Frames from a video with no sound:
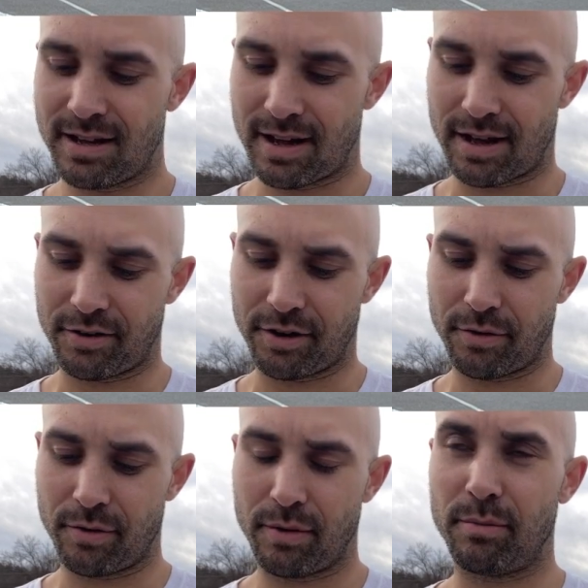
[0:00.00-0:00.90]
I don't know,
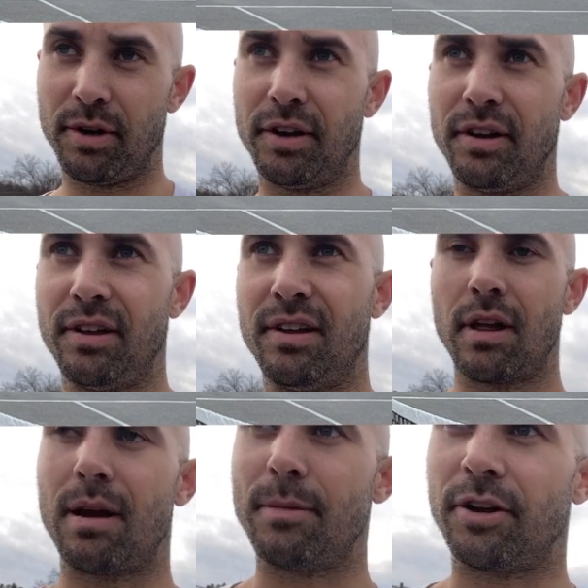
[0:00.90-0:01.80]
but
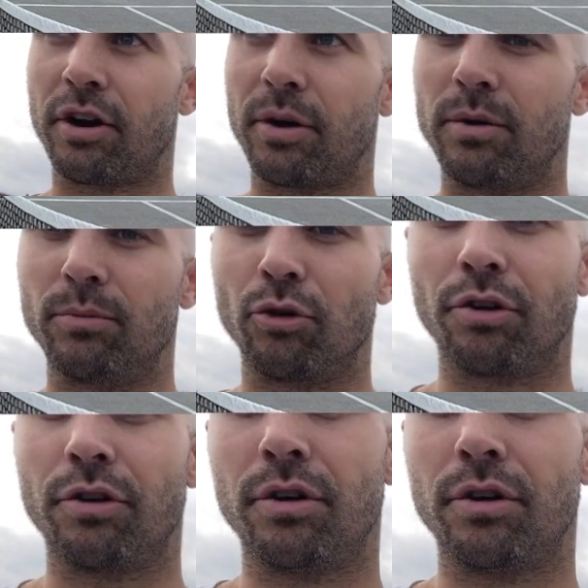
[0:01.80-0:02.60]
I may try one more.